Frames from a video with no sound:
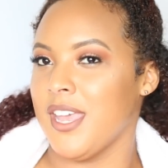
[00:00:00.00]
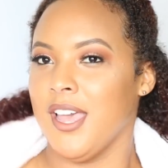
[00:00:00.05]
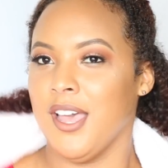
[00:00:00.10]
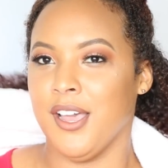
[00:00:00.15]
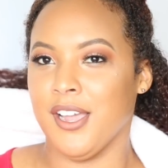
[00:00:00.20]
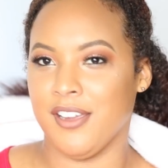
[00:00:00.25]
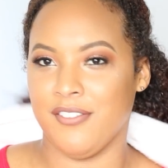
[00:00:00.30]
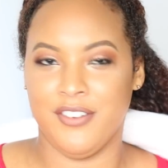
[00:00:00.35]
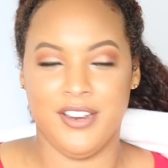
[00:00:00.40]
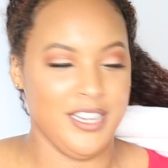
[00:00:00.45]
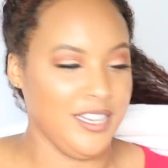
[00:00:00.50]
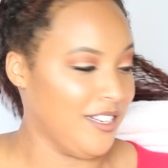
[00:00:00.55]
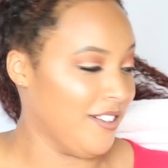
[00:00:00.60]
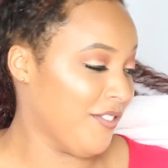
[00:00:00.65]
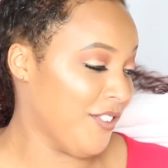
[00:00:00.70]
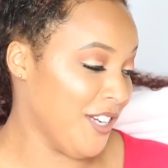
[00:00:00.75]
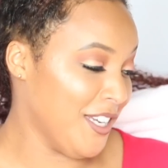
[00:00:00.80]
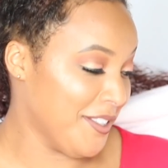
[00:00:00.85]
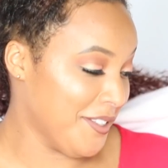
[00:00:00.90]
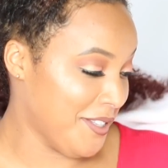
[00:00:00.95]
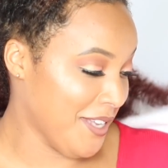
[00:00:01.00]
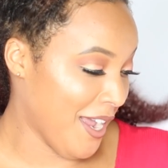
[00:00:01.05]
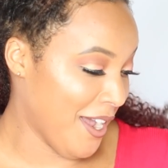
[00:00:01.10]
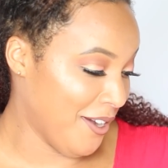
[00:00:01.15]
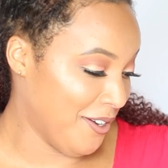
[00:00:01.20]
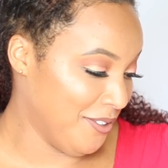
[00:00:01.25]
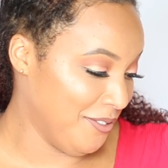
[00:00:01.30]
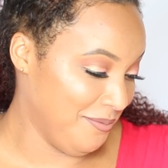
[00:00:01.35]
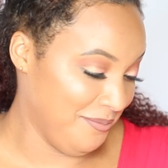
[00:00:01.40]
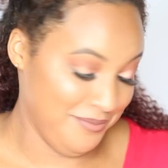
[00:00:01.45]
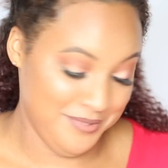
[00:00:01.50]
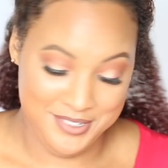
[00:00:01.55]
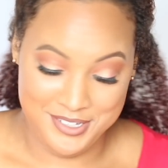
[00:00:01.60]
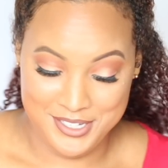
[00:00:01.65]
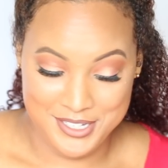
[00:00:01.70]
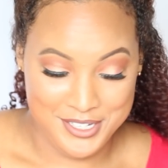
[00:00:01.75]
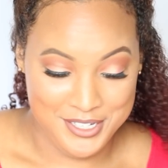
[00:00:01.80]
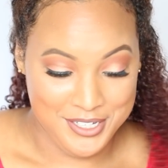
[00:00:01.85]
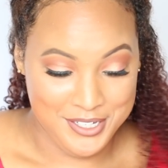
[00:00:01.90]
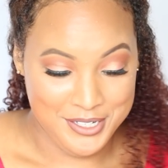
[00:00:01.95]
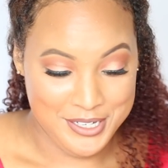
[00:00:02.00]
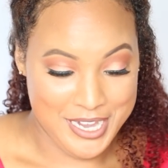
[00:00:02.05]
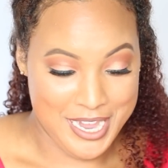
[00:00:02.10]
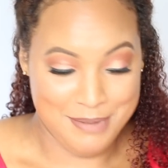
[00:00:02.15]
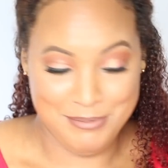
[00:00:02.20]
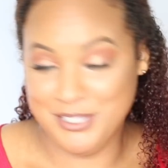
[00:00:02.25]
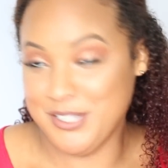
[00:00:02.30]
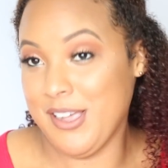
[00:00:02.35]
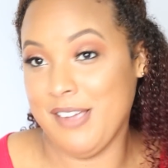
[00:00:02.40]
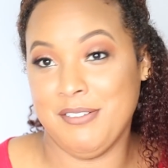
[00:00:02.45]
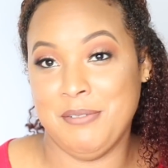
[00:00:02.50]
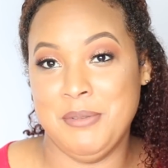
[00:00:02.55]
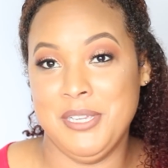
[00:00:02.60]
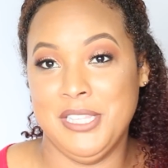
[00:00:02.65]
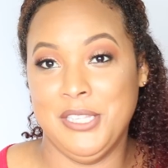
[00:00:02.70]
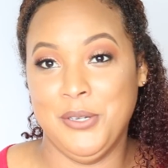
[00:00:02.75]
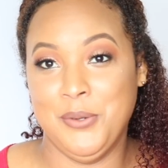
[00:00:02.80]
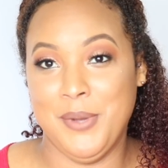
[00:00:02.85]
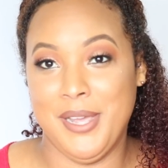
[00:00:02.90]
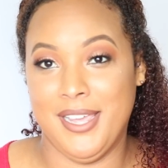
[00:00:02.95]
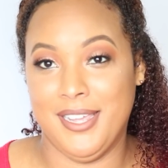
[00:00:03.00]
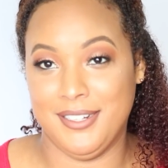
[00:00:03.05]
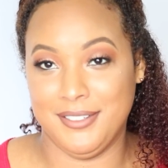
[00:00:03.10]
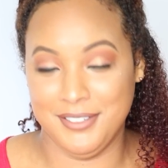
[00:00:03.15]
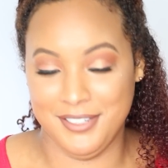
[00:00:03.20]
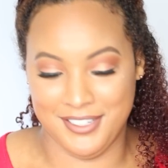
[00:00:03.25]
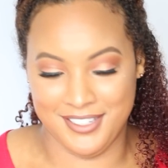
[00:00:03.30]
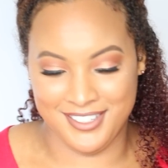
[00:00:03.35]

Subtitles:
Okay, forget it. Forget the towel. I'm just going to have to be a little wet.